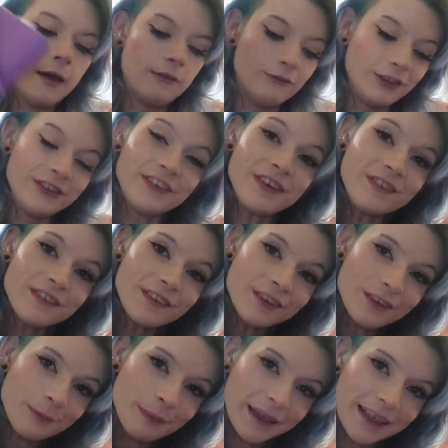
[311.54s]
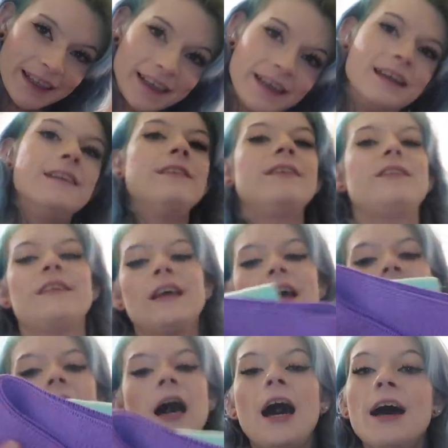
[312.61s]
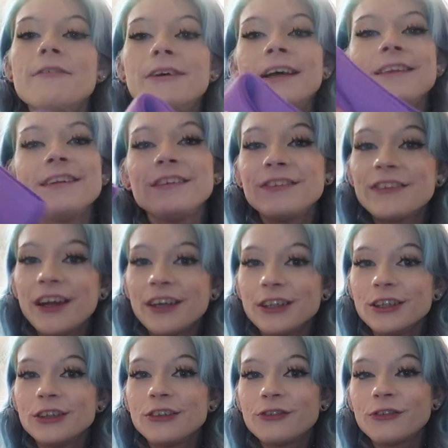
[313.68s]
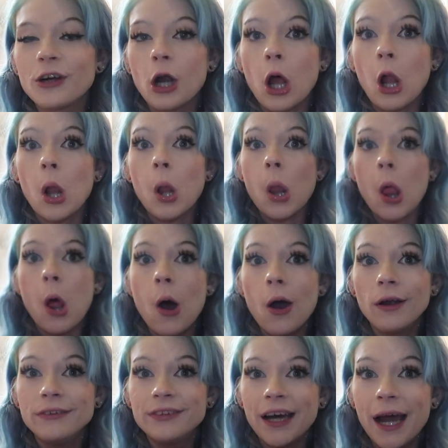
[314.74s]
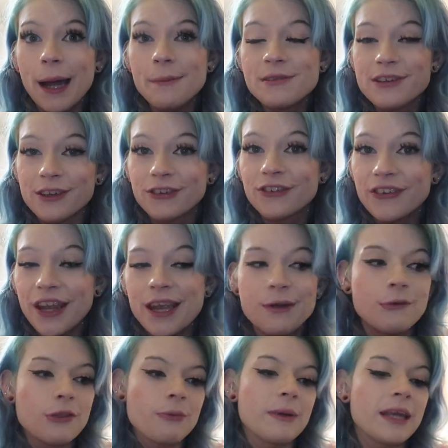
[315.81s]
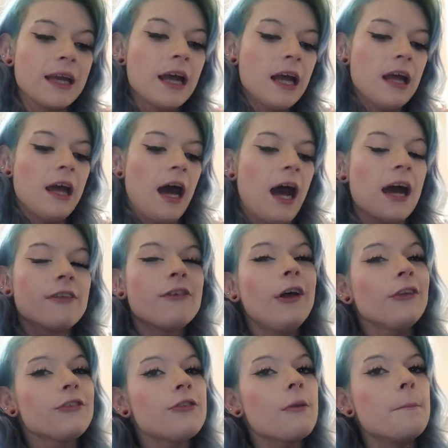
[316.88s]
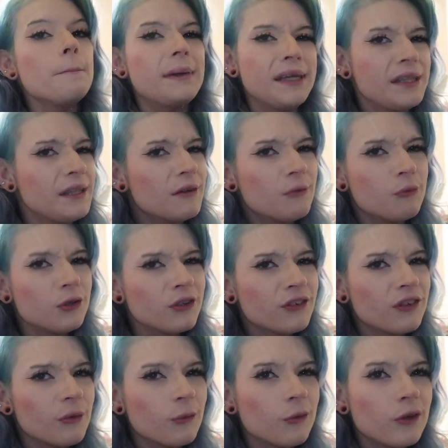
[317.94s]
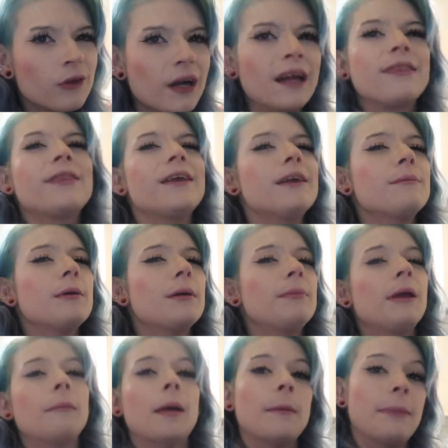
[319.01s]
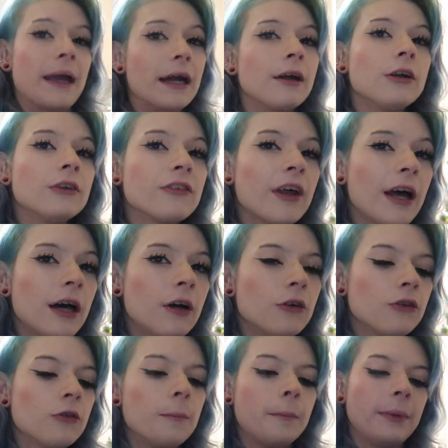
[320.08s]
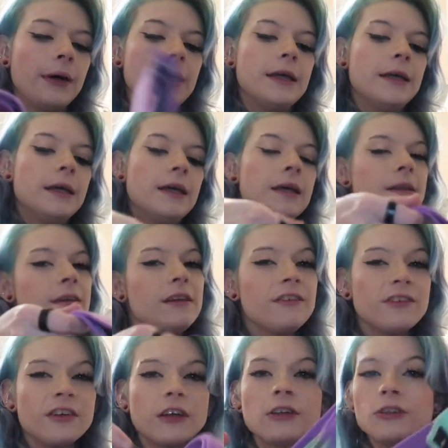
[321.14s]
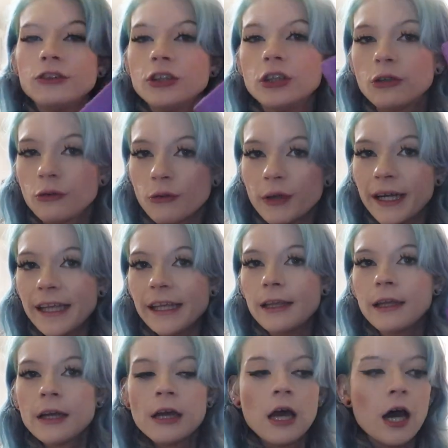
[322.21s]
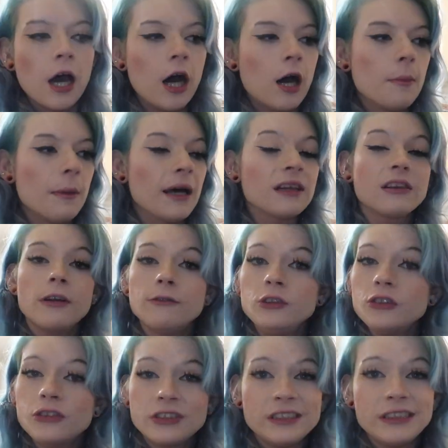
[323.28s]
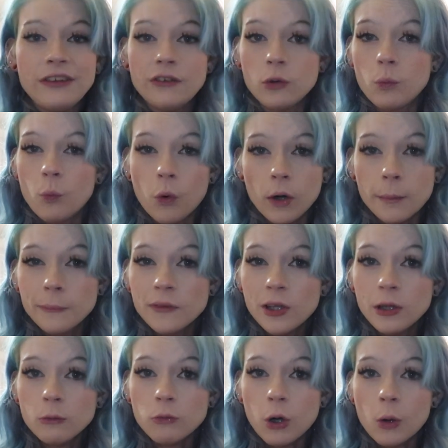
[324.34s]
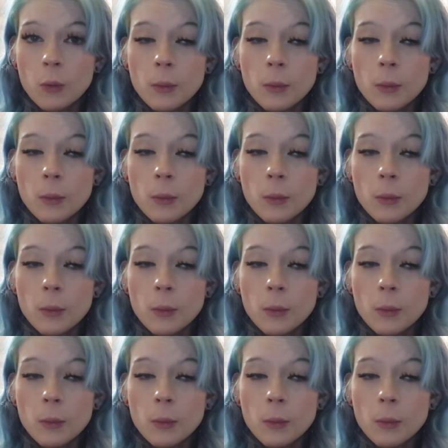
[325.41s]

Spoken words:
Resistance bands! I've had these suckers for a long time, and they're staying with me. I lost the medium one somewhere. I think it might be at my parents' house, but these suckers are great. I love using these in warm-ups